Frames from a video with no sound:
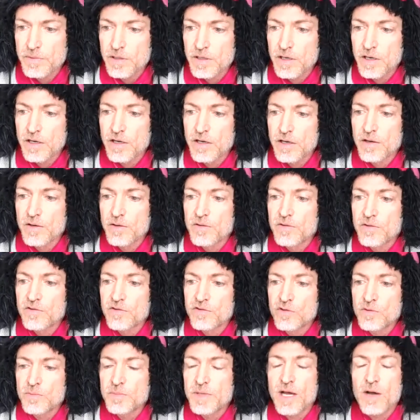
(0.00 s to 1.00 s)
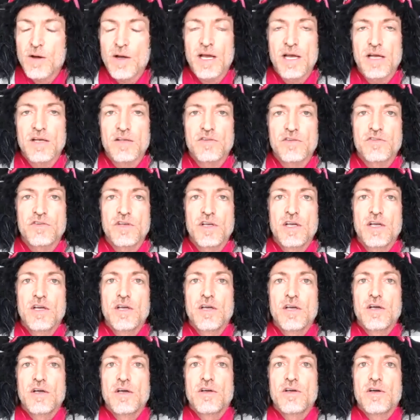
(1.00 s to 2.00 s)
Uh, Zoom now has
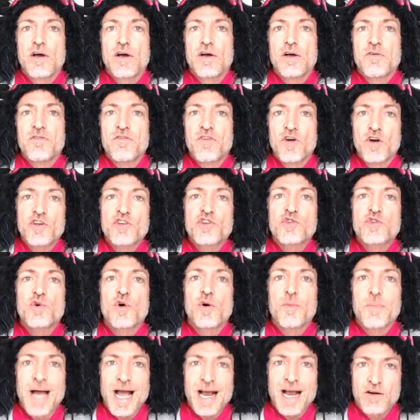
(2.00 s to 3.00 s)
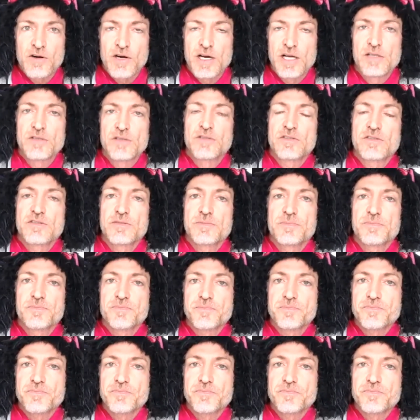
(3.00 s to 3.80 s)
virtual backgrounds.